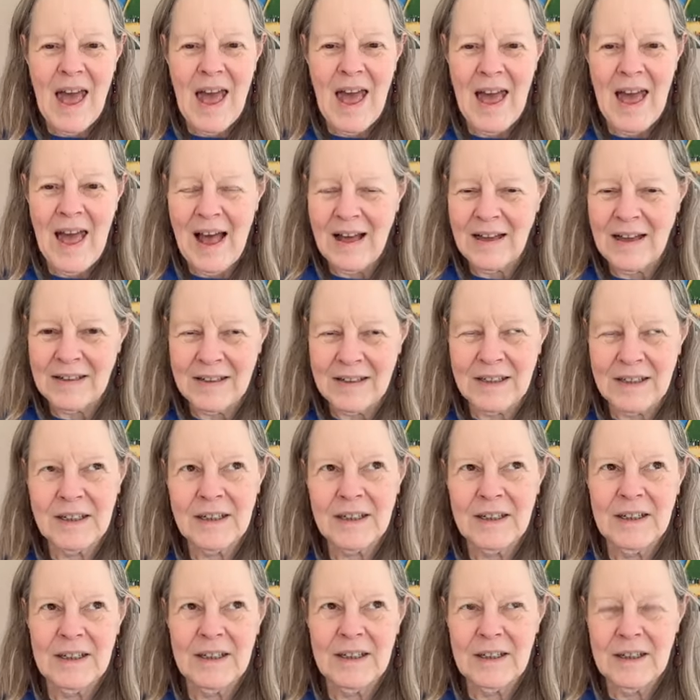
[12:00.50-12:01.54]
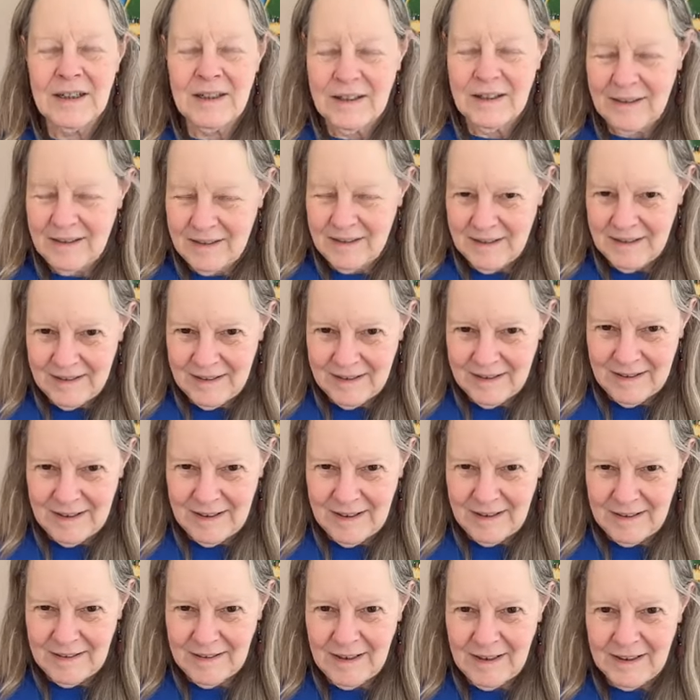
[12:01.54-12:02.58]
And
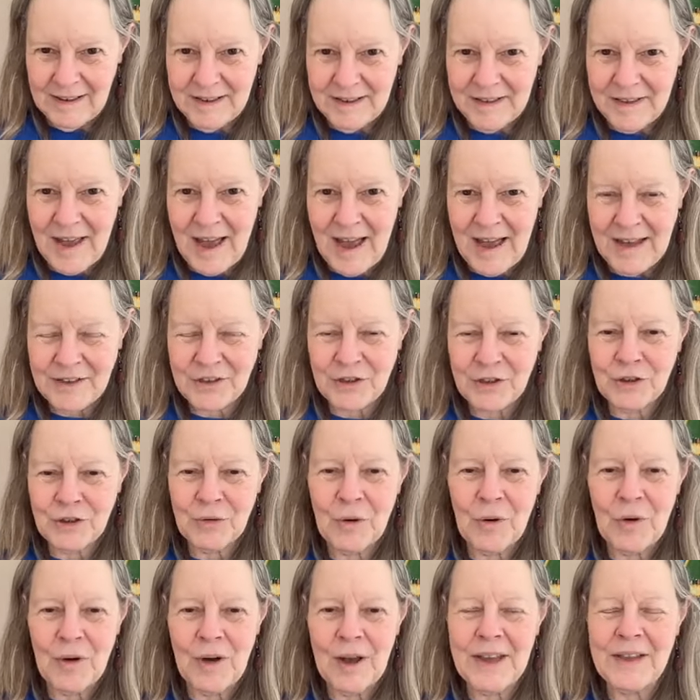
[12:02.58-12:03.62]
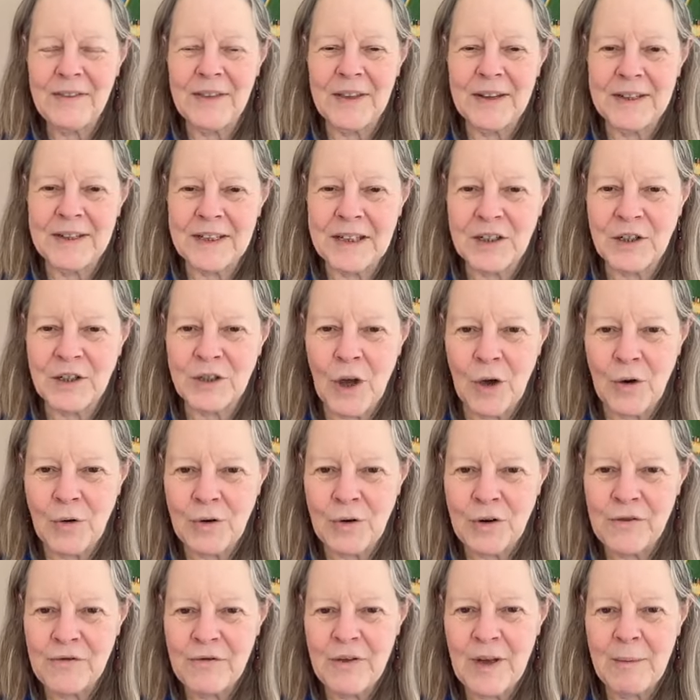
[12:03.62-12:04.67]
Lilith Asteroid, the
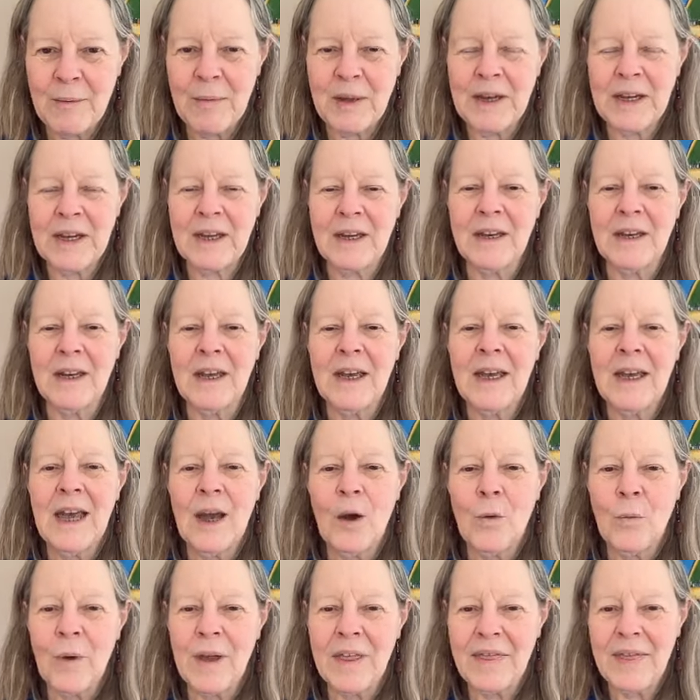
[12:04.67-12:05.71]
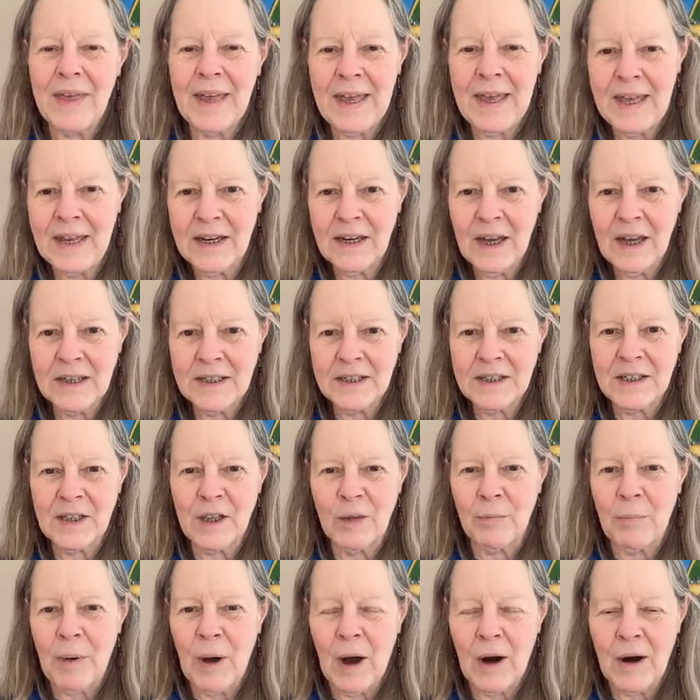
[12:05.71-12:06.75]
disowned feminine, within us, the
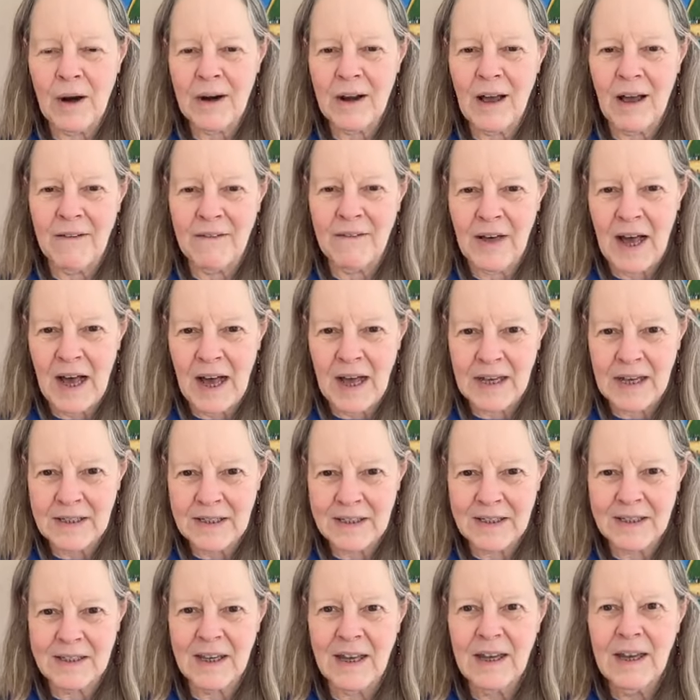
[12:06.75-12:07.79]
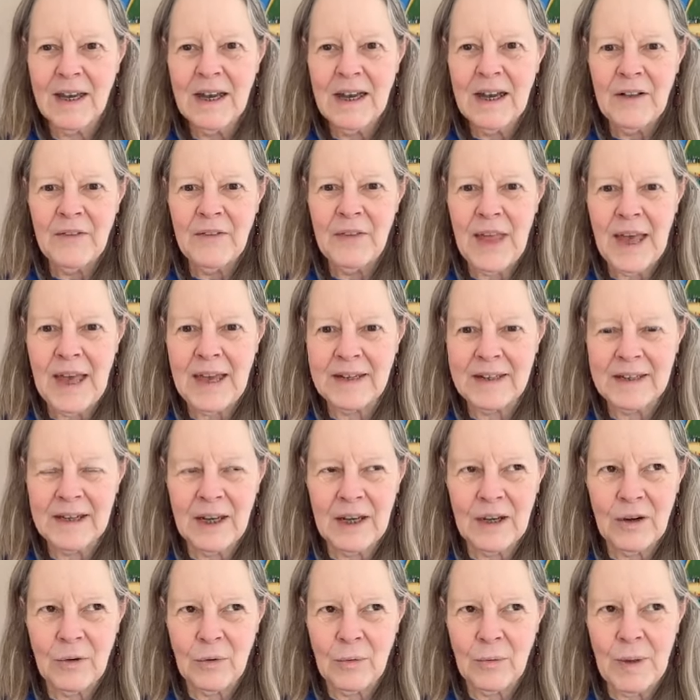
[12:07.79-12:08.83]
part of us that
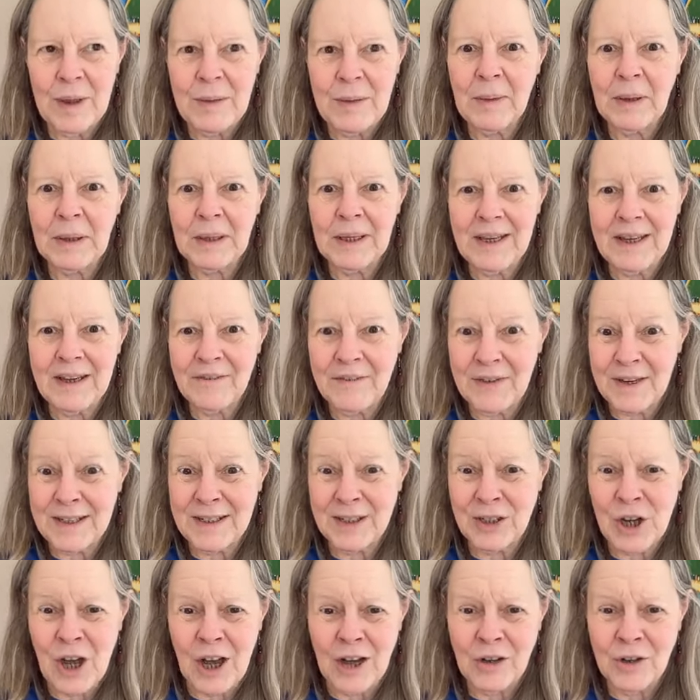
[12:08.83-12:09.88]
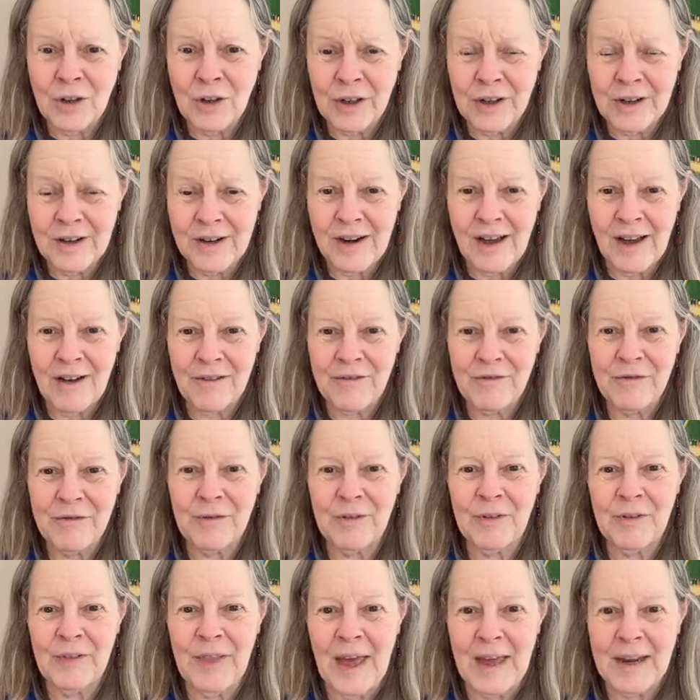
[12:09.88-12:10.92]
we believe is not good enough,
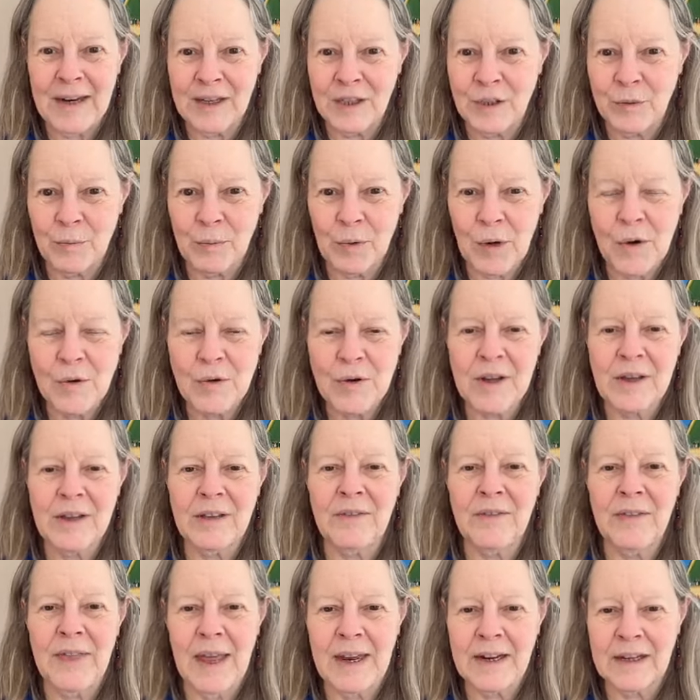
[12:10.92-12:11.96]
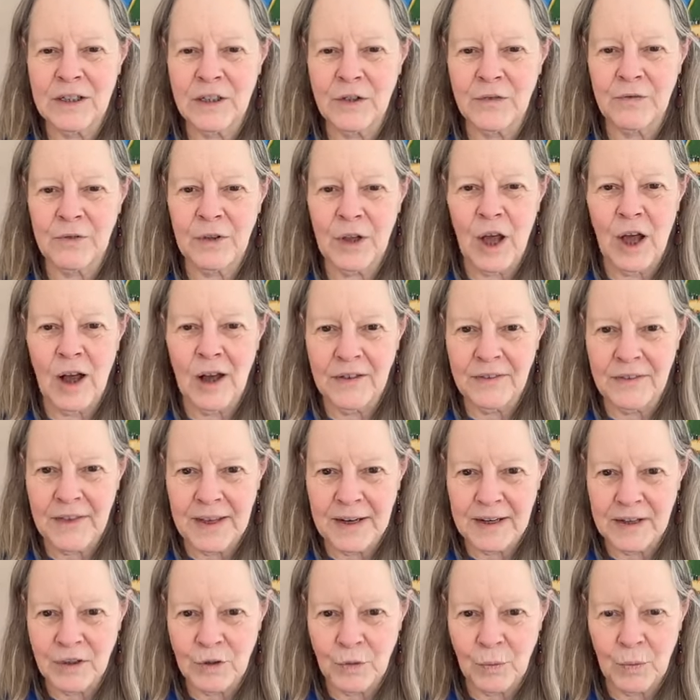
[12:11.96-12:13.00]
that is broken, that is flawed,
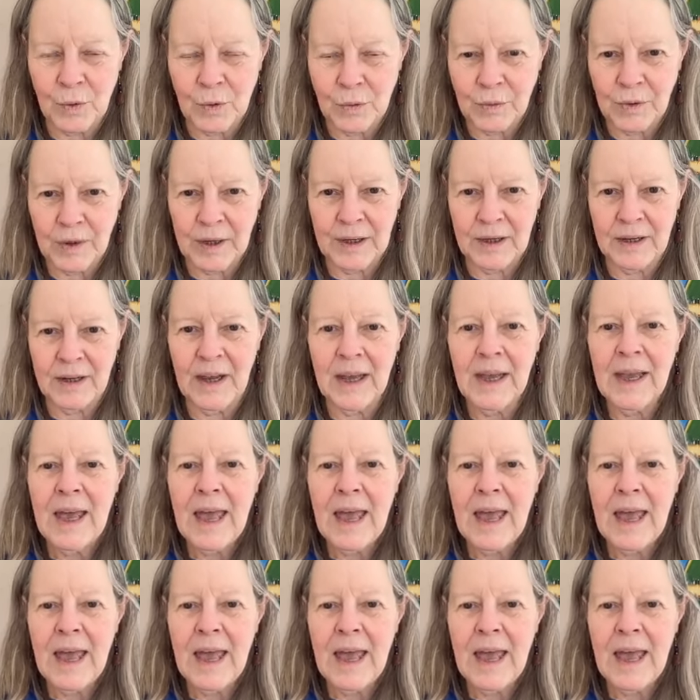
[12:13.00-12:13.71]
that is wounded.